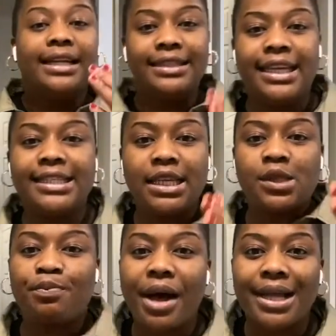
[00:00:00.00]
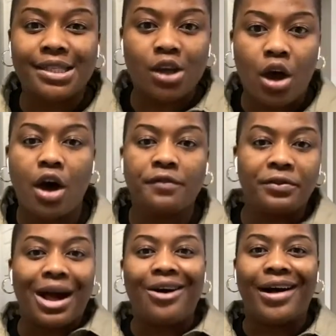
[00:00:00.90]
This is part of
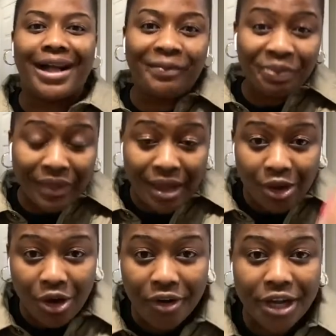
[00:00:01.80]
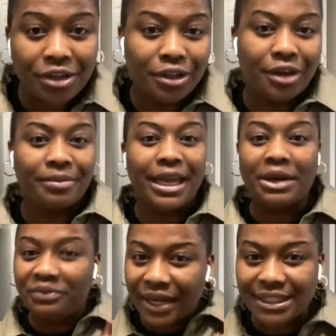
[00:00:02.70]
our curriculum
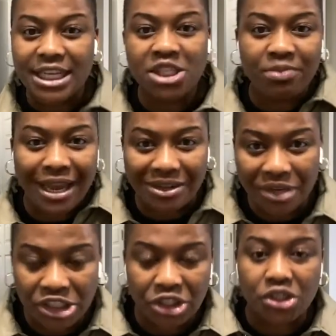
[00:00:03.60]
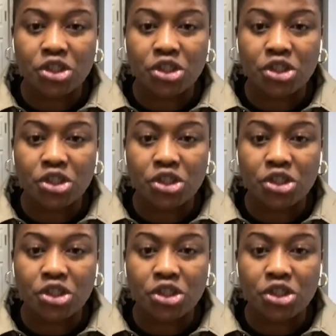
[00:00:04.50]
in Vantage Migration.